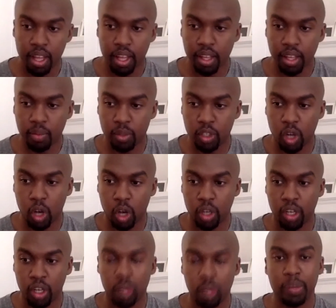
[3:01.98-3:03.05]
was called
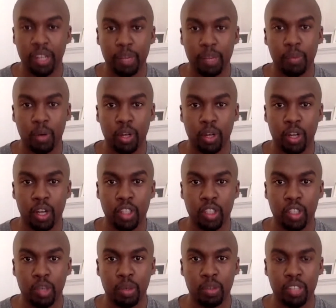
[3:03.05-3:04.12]
Cook on Monday Morning
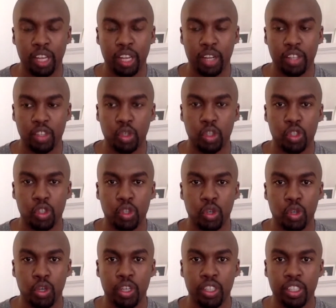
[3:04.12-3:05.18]
also, but it was like short
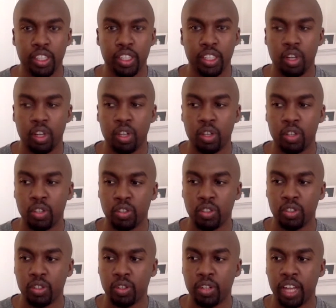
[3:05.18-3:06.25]
stories, and all
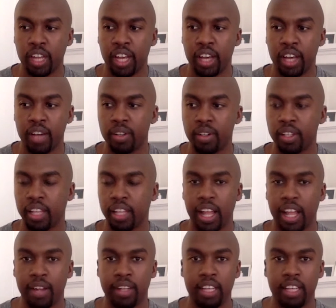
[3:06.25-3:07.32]
those are, are now they
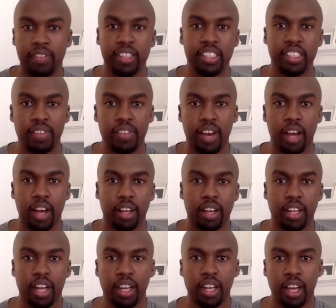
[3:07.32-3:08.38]
now live at
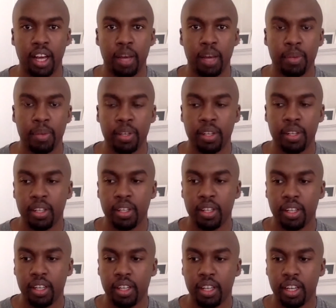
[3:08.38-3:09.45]
stevoncook.com.
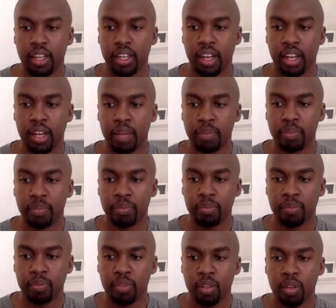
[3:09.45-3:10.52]
And um,
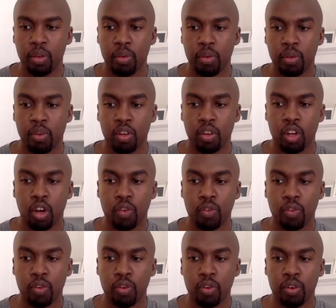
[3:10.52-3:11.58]
you know,
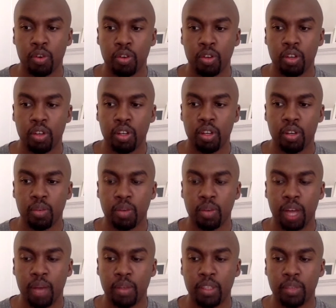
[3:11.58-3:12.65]
for when
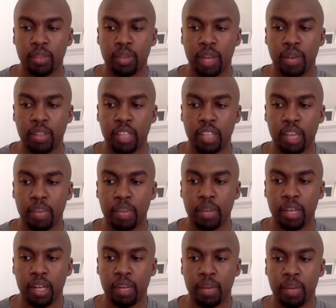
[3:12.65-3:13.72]
I was when I was coming
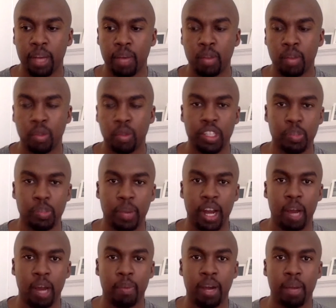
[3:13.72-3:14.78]
up, I was really
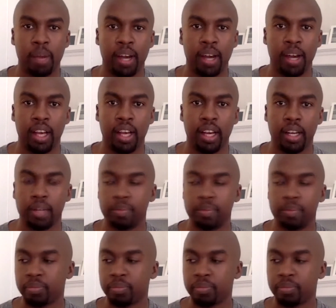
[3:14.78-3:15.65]
inspired by my um,